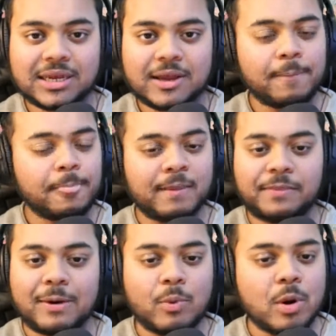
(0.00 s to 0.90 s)
There
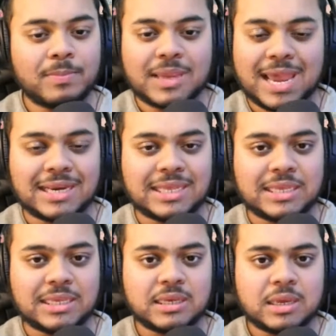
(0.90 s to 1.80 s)
won't be
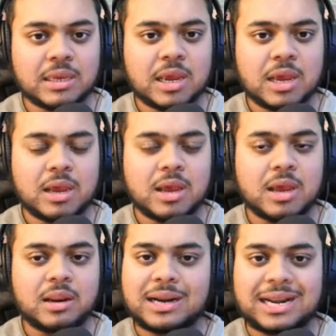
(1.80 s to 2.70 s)
any
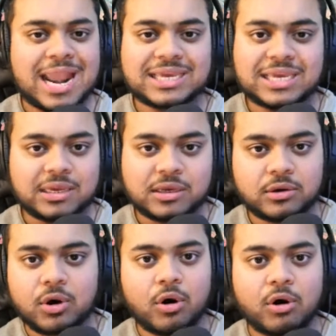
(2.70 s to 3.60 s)
lacking
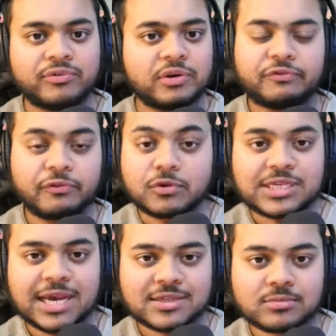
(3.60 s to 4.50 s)
of
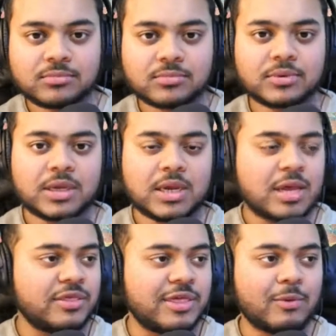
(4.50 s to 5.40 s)
enthusiasm.
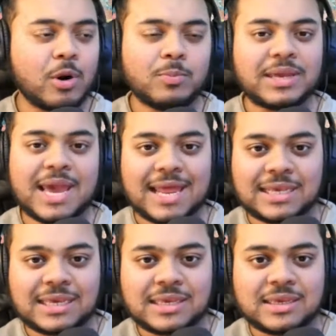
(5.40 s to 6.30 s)
There won't be
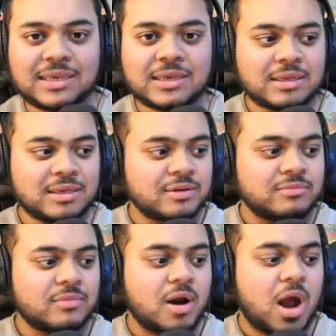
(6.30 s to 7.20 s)
any
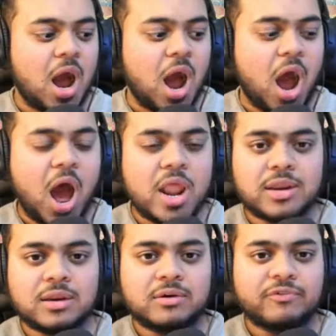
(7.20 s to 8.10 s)

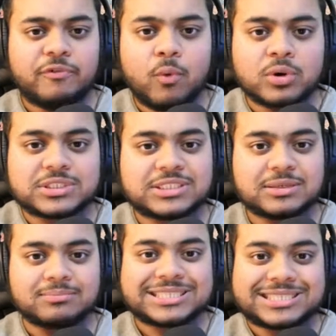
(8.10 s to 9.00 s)
unforced
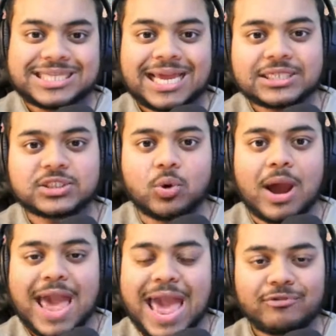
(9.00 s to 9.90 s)
mistakes or
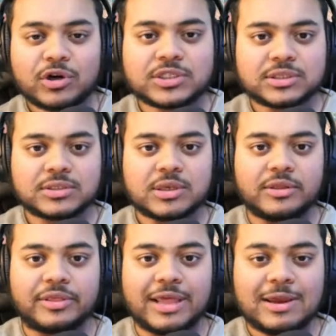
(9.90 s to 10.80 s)
errors.
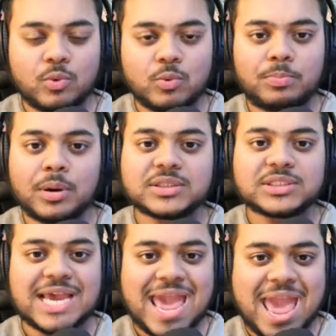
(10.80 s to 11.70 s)
They will put
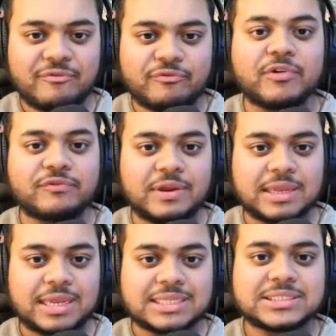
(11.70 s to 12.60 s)
everything
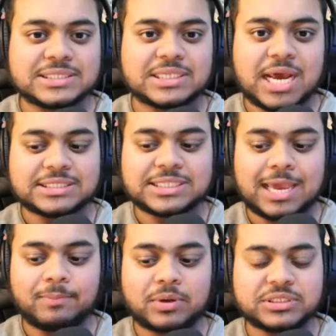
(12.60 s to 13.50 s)
into tonight's game,
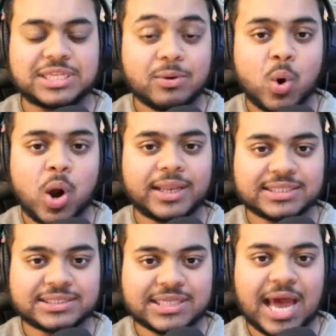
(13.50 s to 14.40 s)
because they will
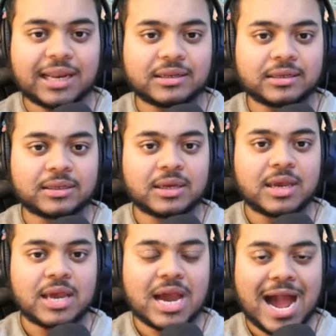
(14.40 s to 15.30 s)
understand
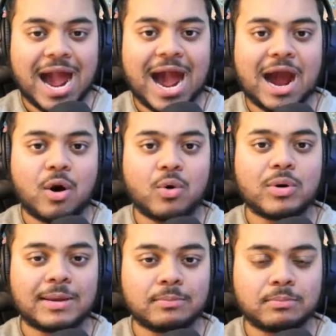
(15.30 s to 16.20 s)
how
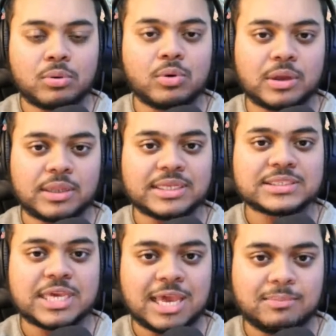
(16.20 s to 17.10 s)
important this
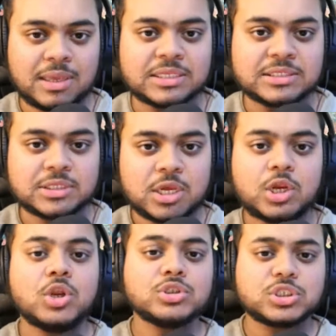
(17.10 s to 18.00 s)
game is.
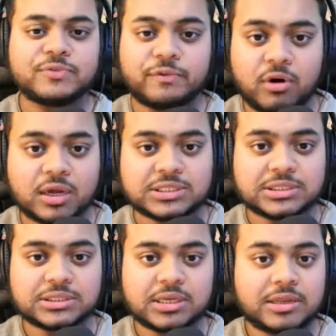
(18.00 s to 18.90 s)
Not just for us.
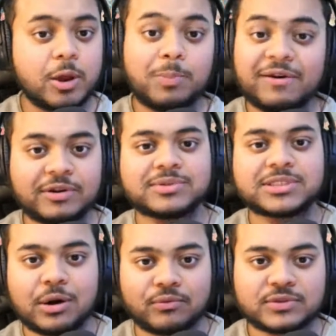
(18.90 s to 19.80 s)
They'll play for
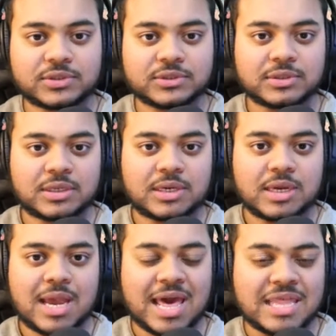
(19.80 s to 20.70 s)
themselves.
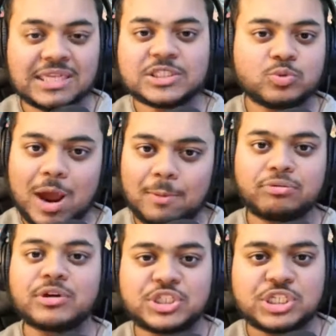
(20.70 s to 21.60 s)
And this is what I
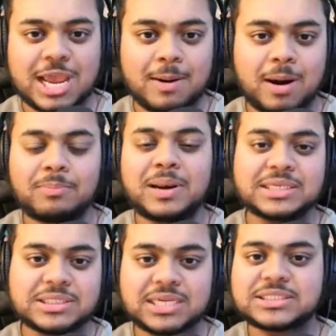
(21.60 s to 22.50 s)
appreciate about players
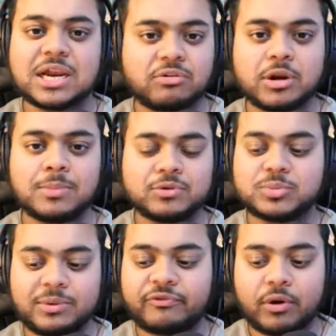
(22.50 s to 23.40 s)
like Saka and Emil
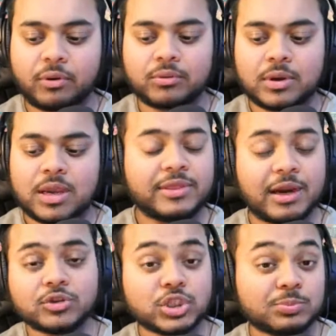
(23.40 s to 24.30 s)
Smith Rowe. They
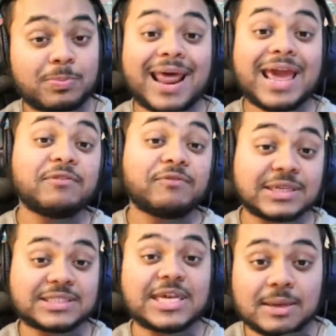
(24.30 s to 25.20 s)
don't just play for the
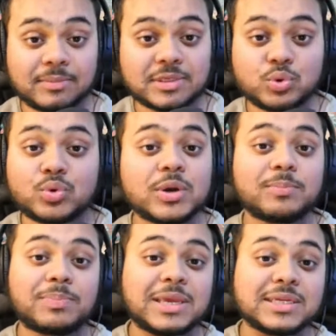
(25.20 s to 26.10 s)
team. It's all good
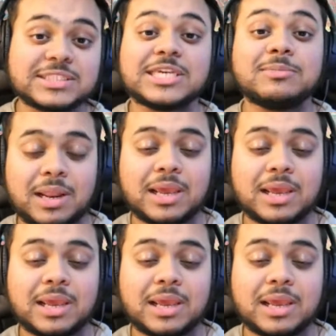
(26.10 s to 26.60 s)
being a team player.